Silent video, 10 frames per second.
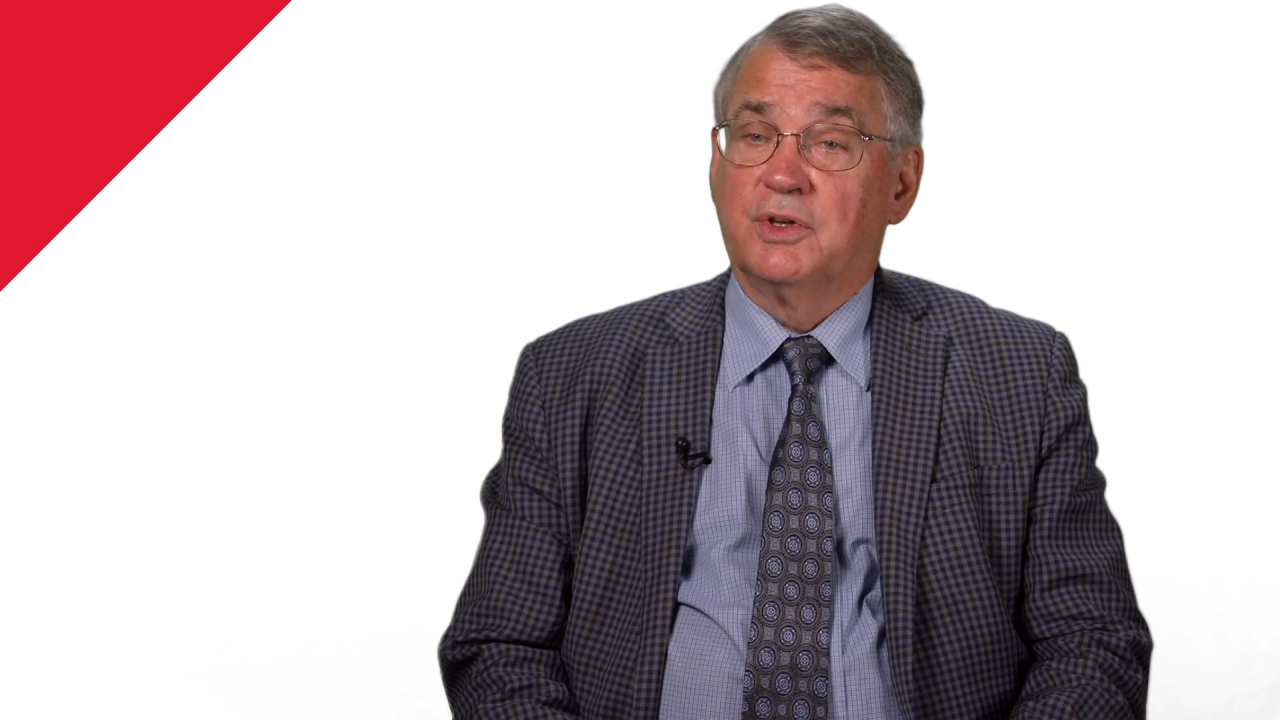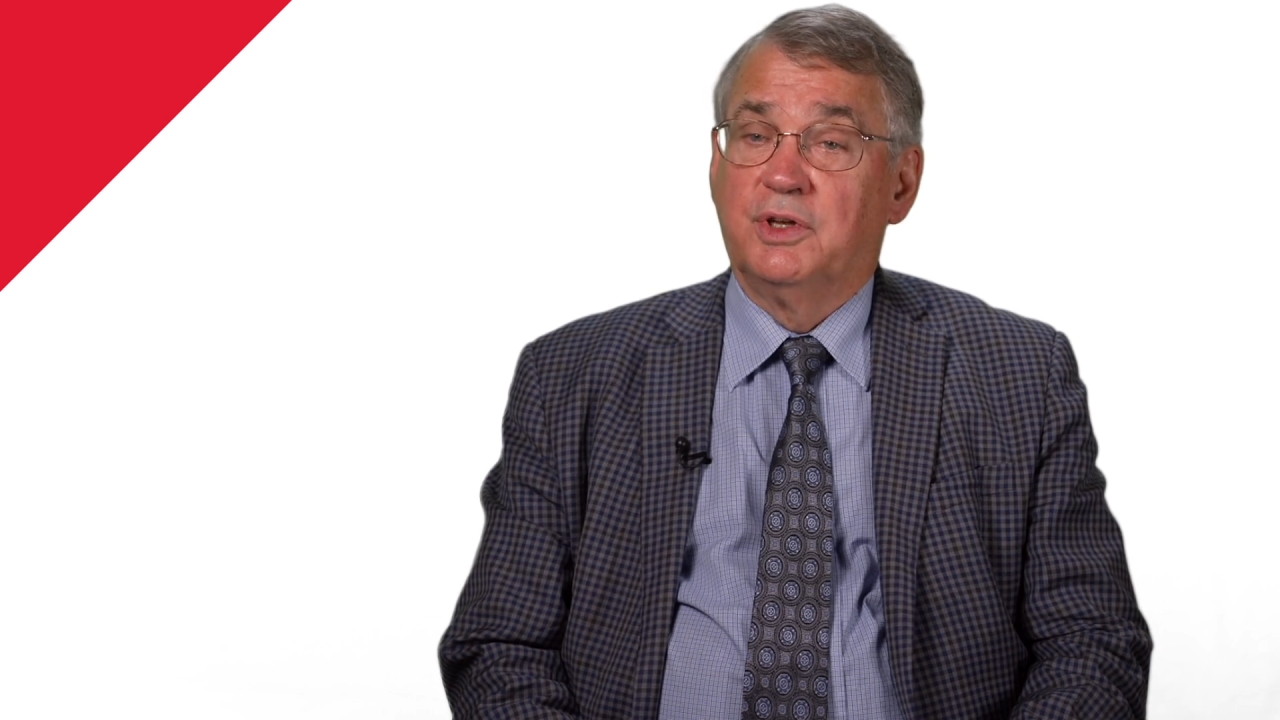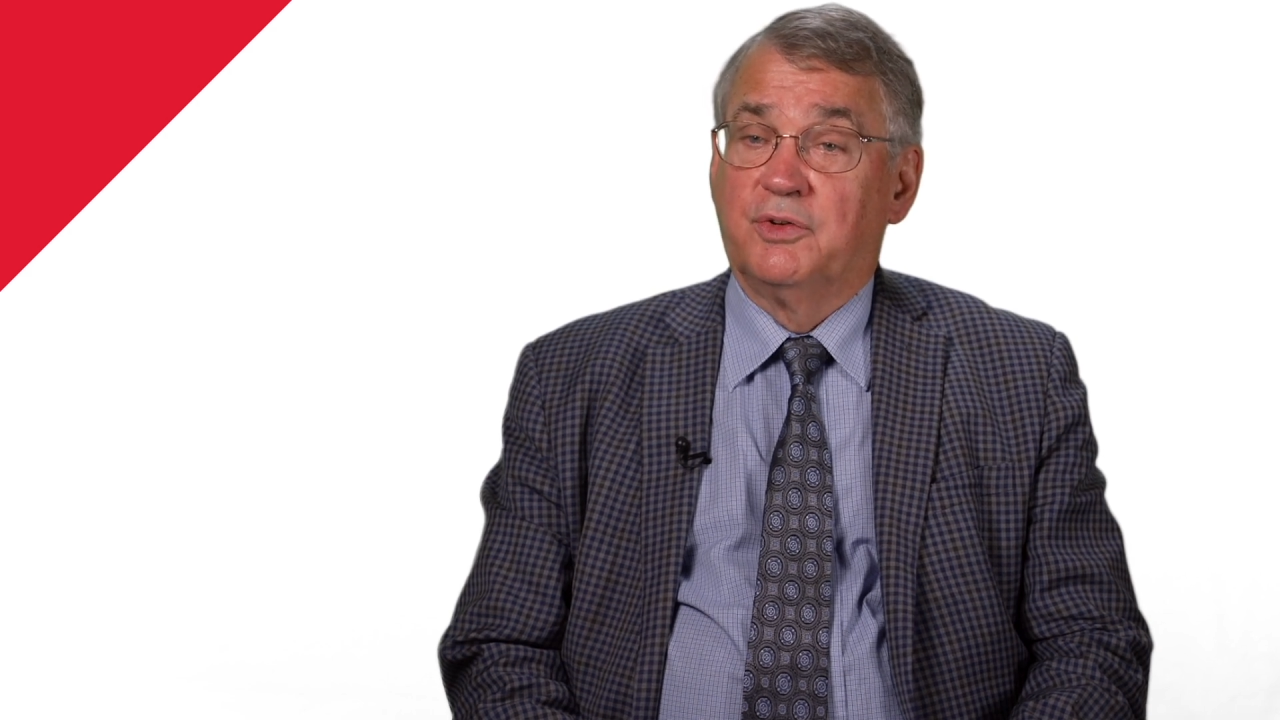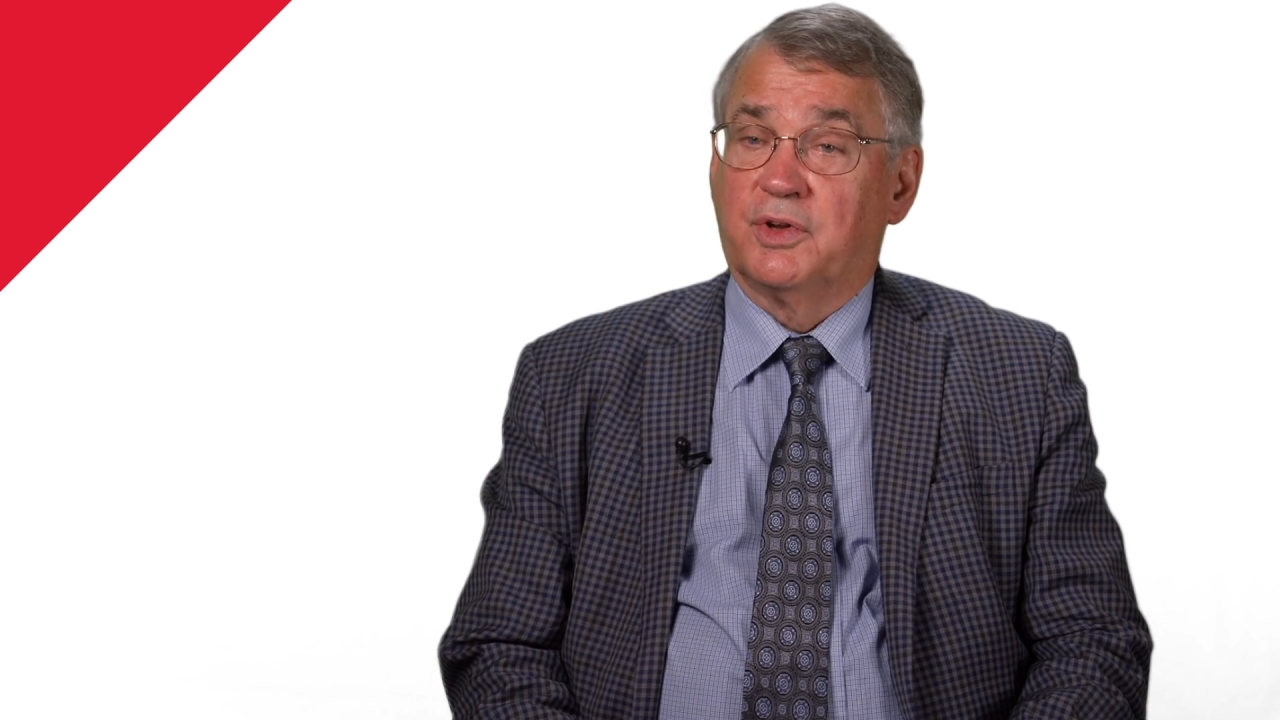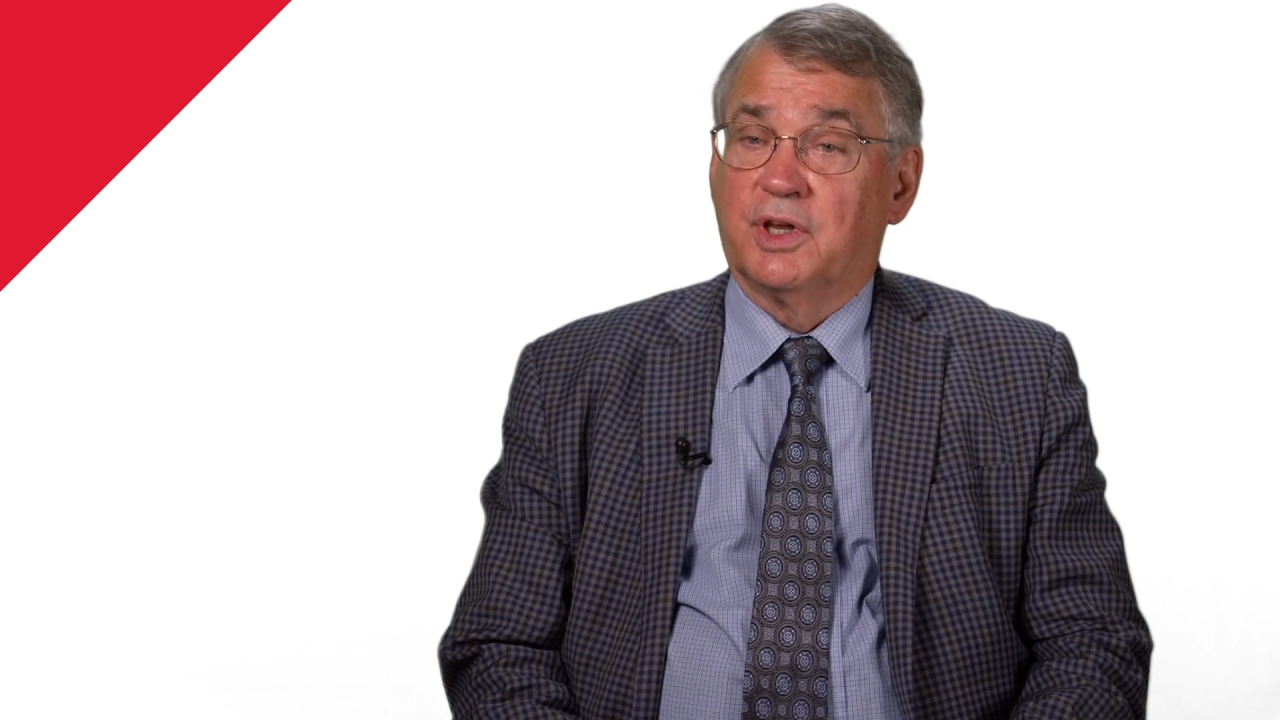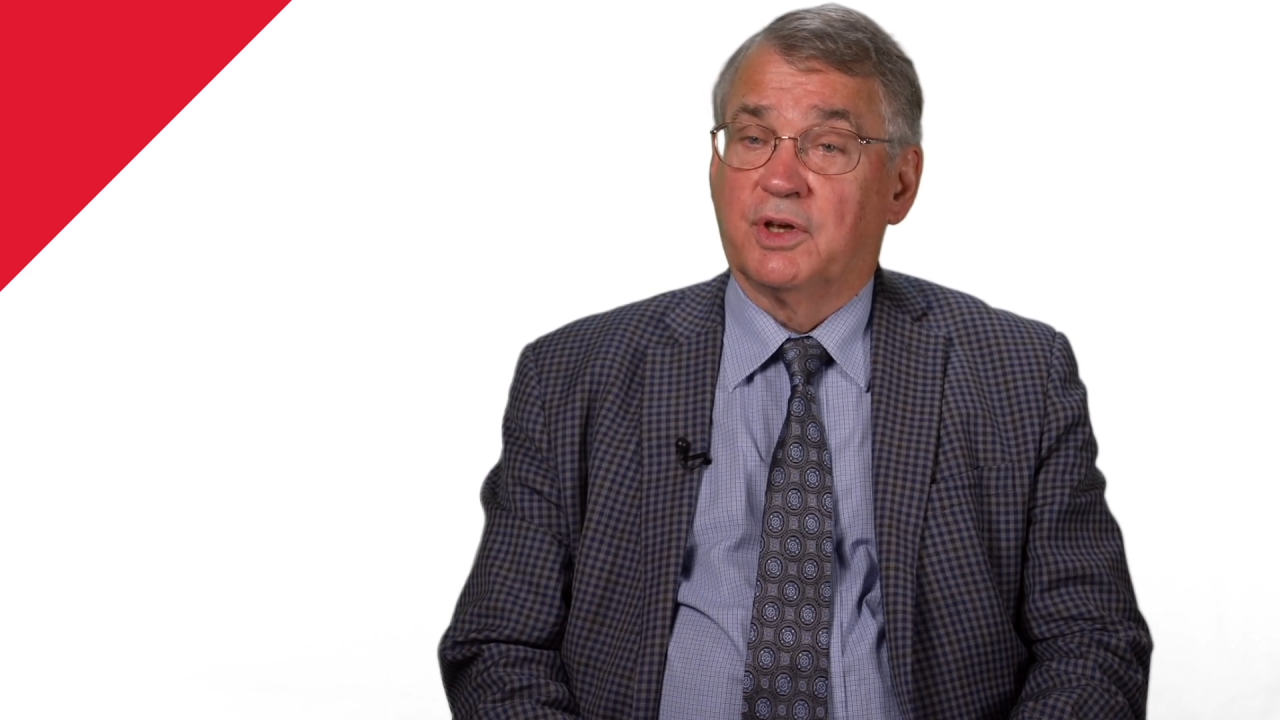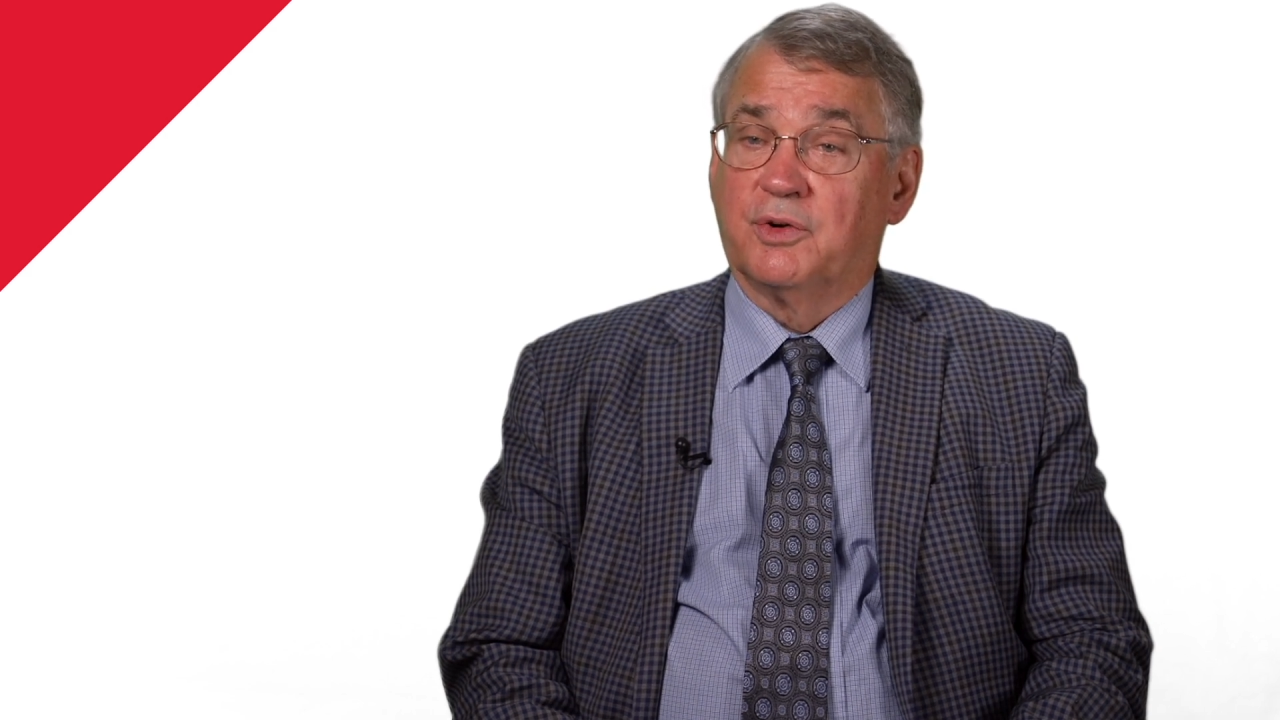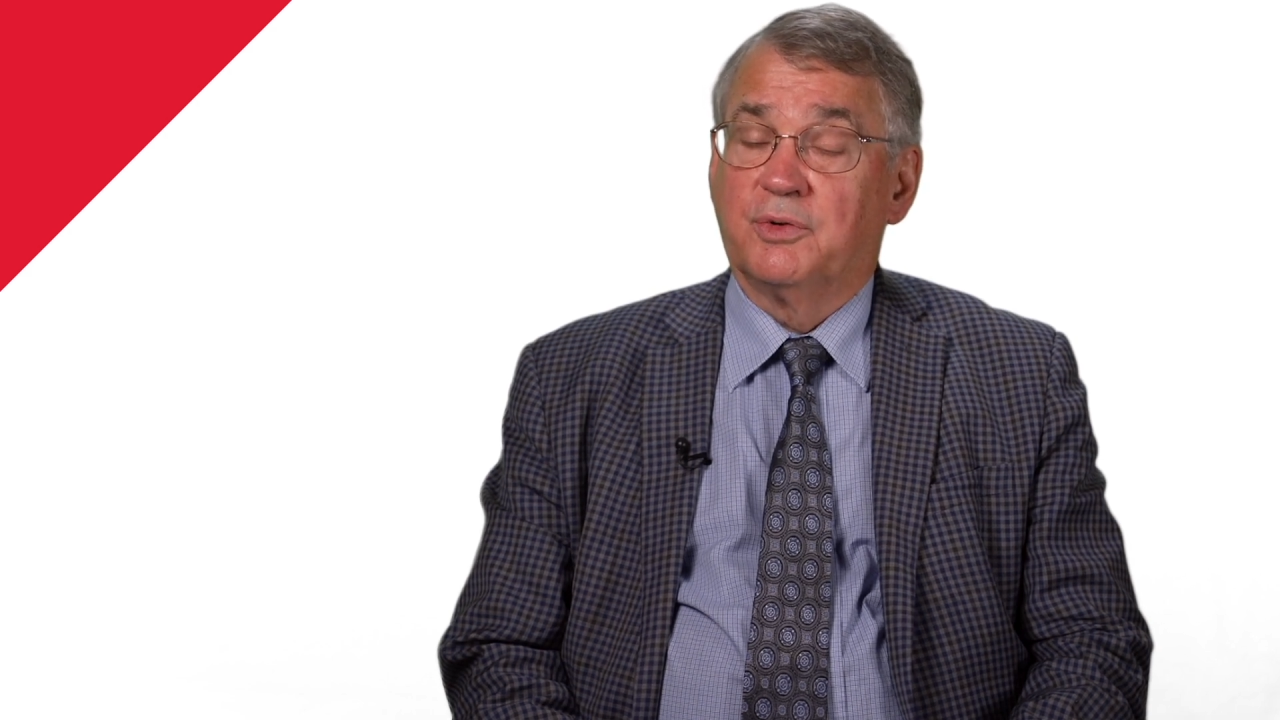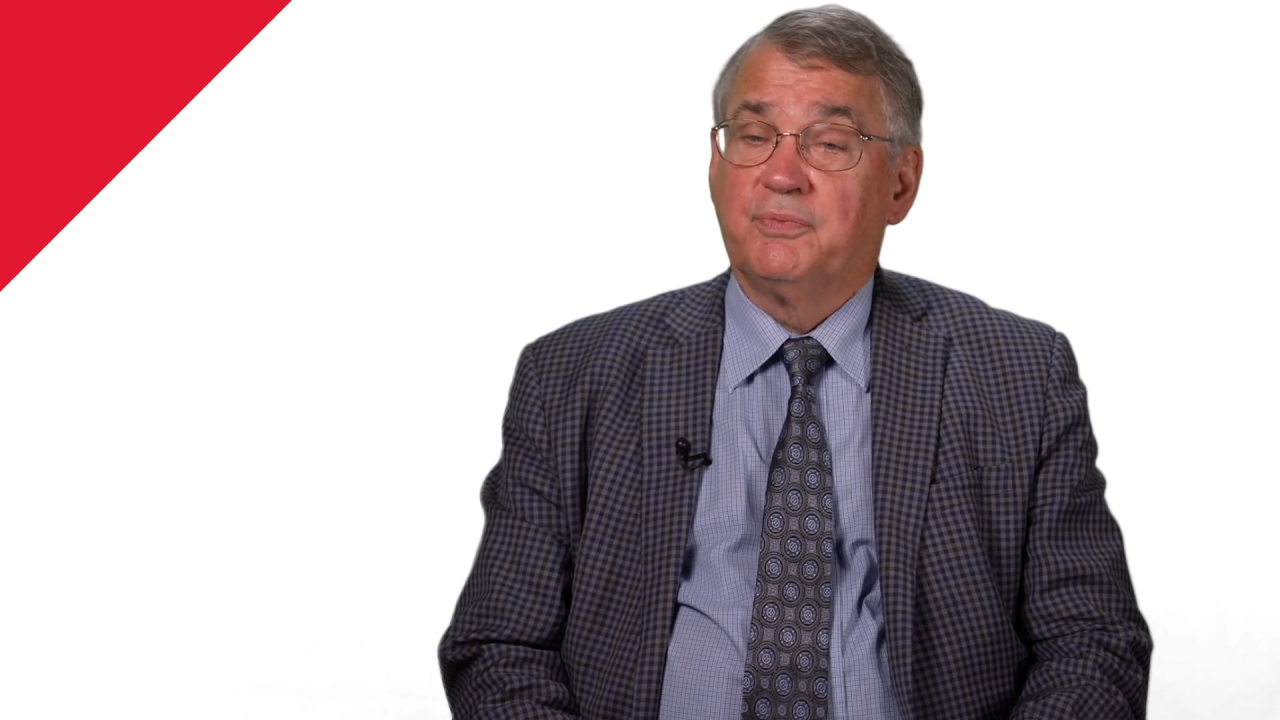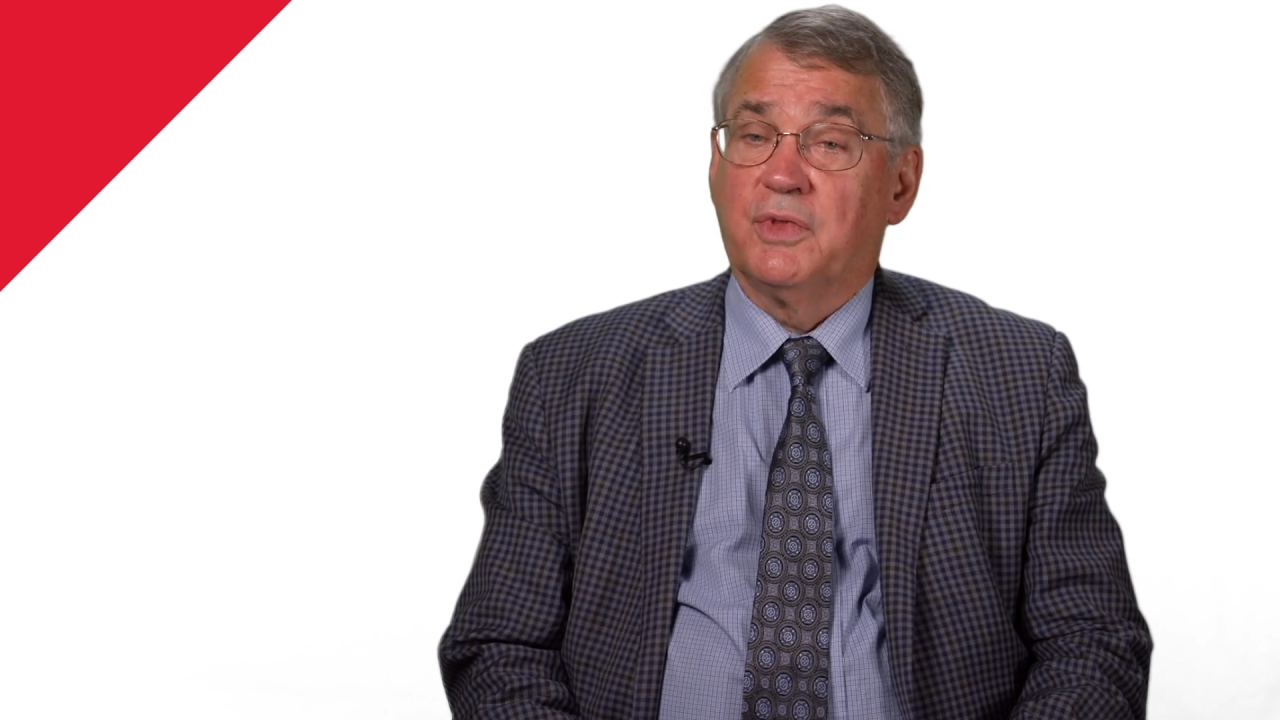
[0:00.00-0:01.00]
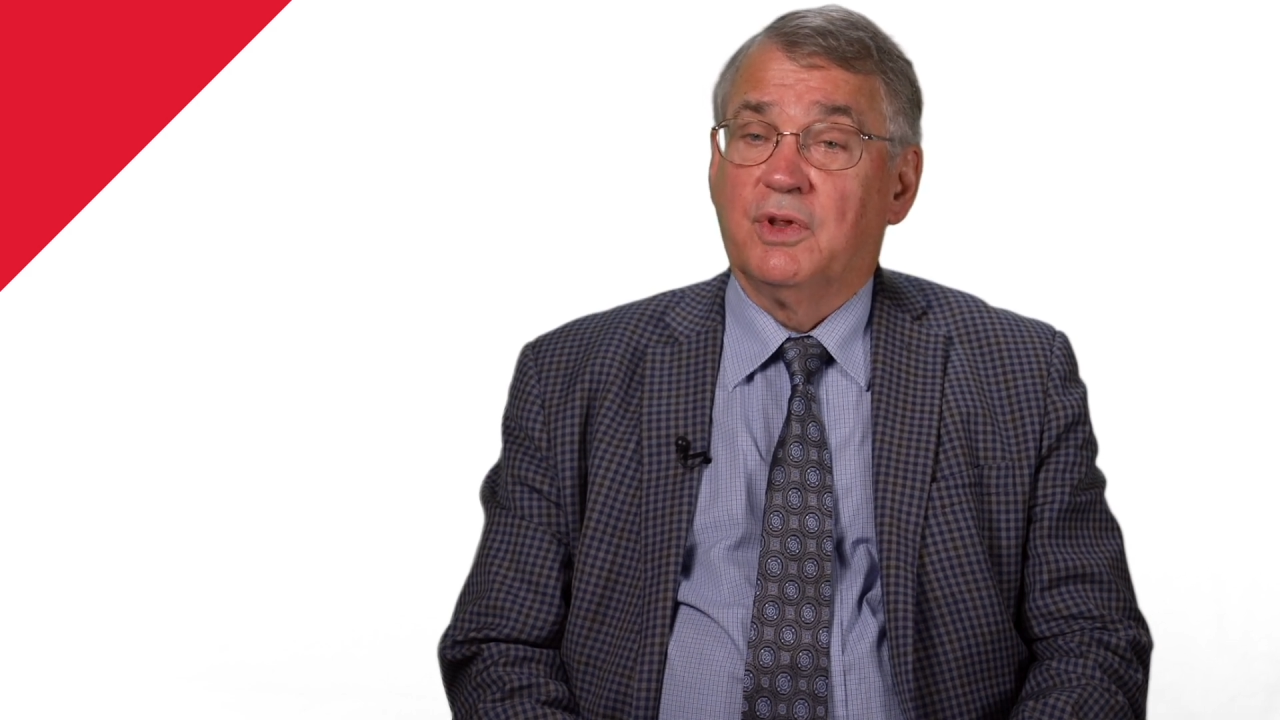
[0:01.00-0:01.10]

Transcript: indicator.